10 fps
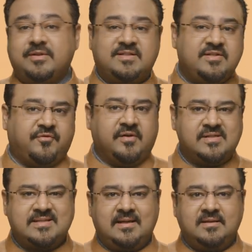with different
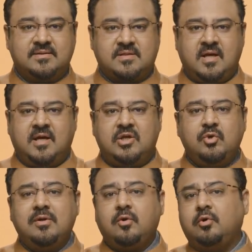sellers, you
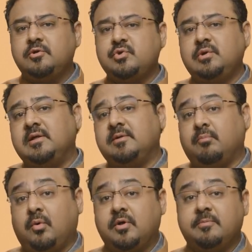will also learn
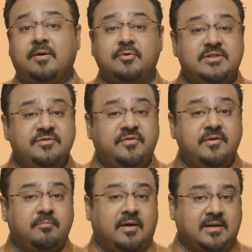more about
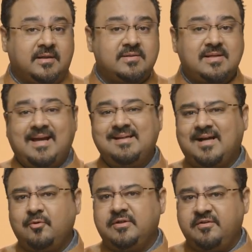different markets and
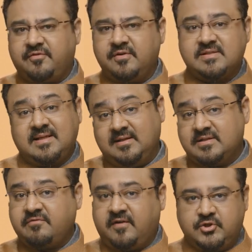how different
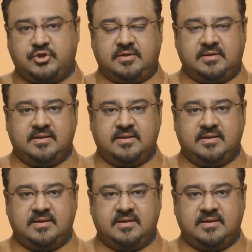sellers function.